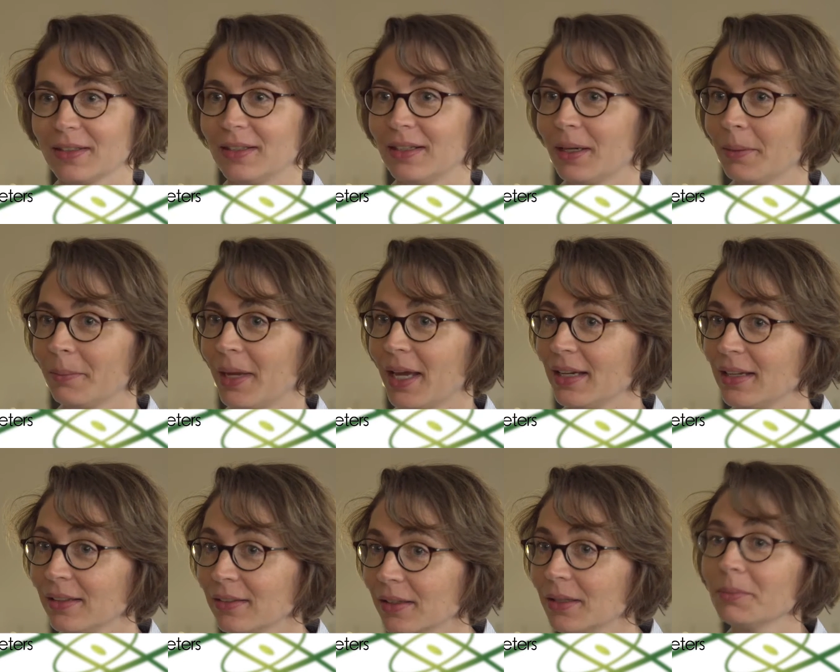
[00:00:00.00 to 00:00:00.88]
and I'm
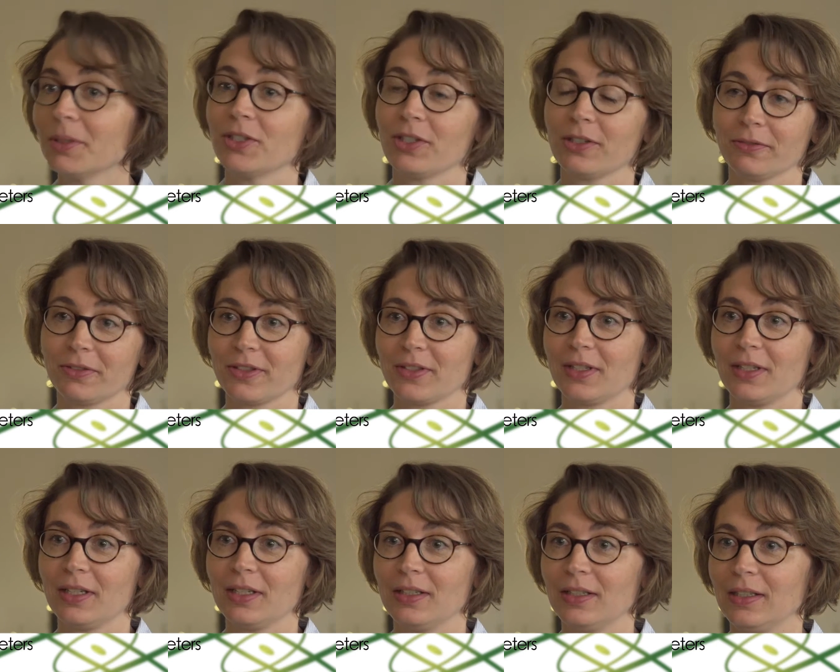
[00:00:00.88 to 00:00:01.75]
heading the imaging
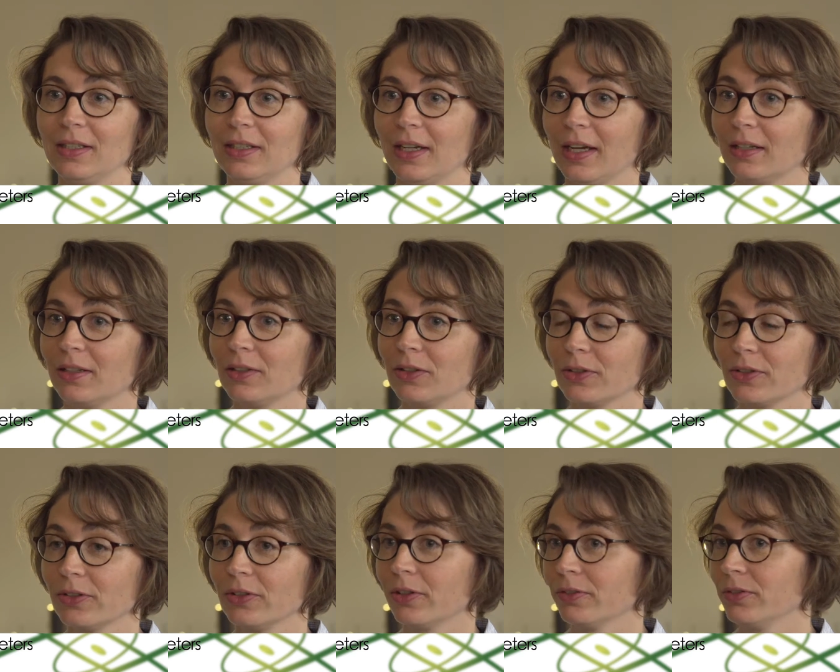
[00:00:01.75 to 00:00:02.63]
facility at
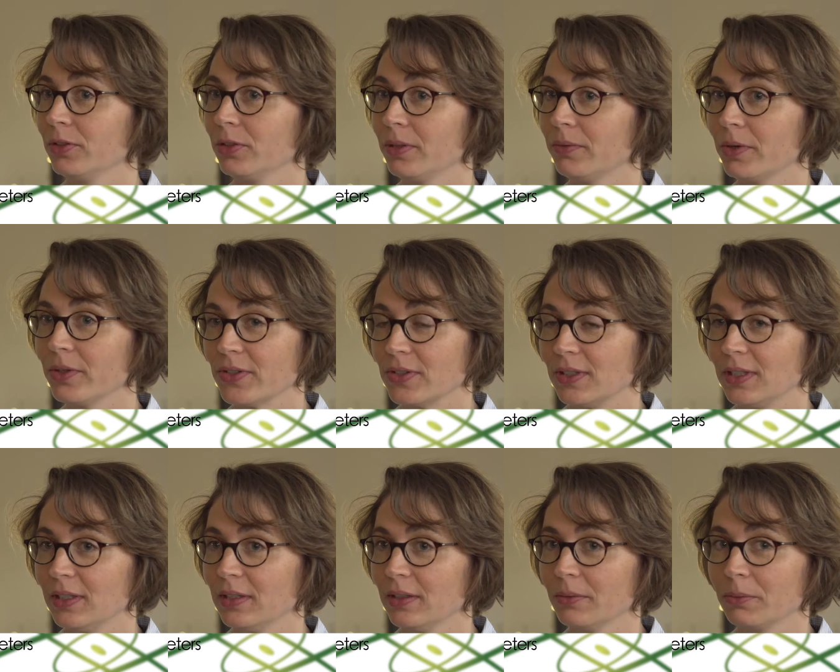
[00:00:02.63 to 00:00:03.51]
Düsseldorf
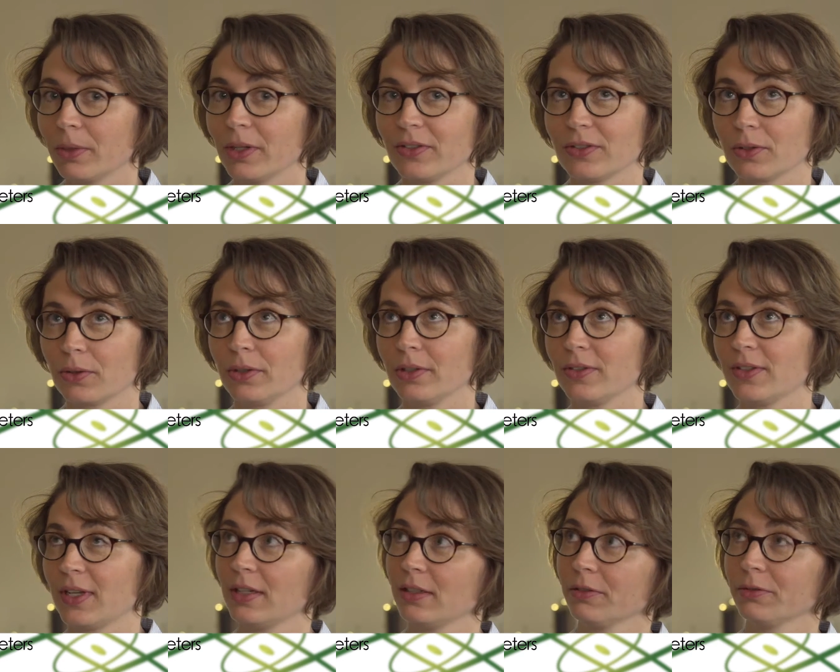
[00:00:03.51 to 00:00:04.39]
University, what is called
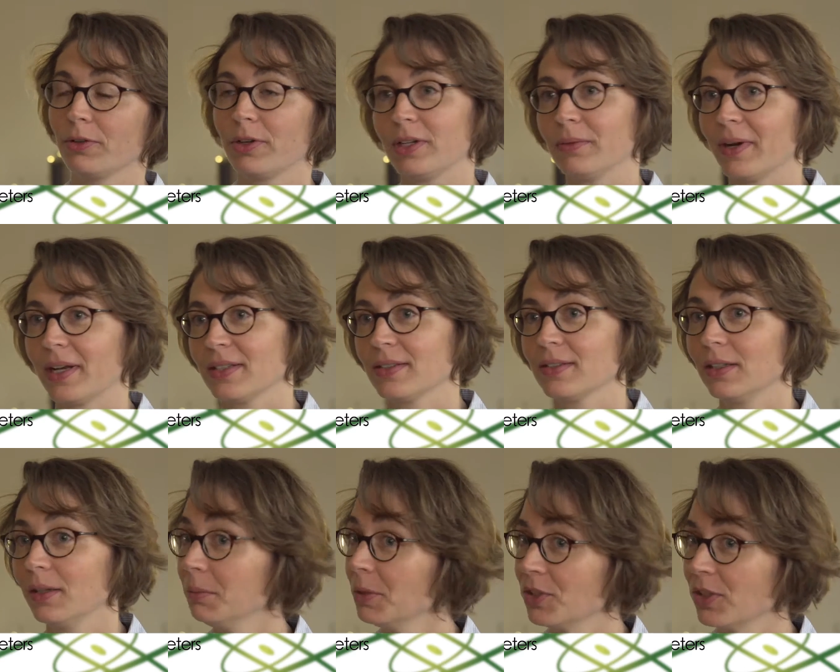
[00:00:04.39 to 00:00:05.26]
Center for Advanced
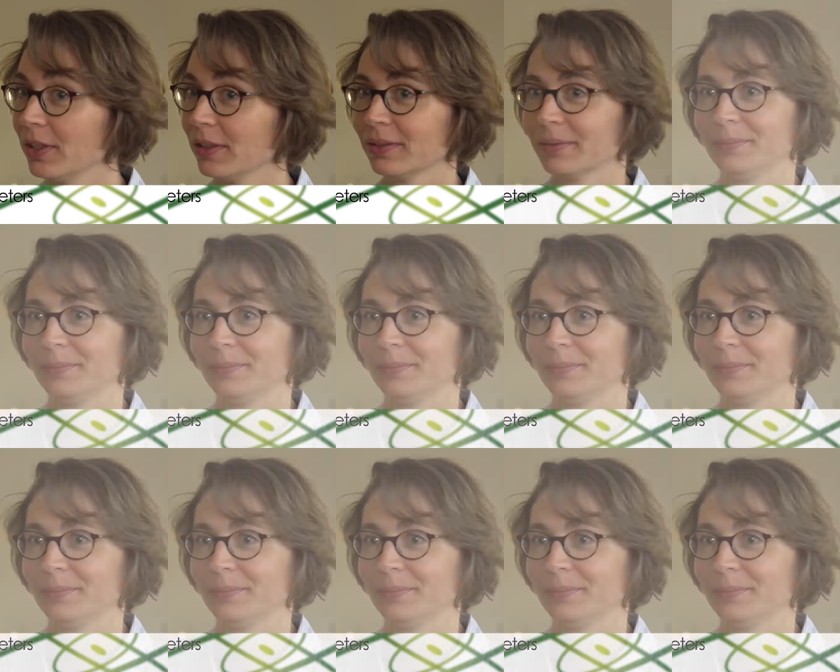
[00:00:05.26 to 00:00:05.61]
Imaging.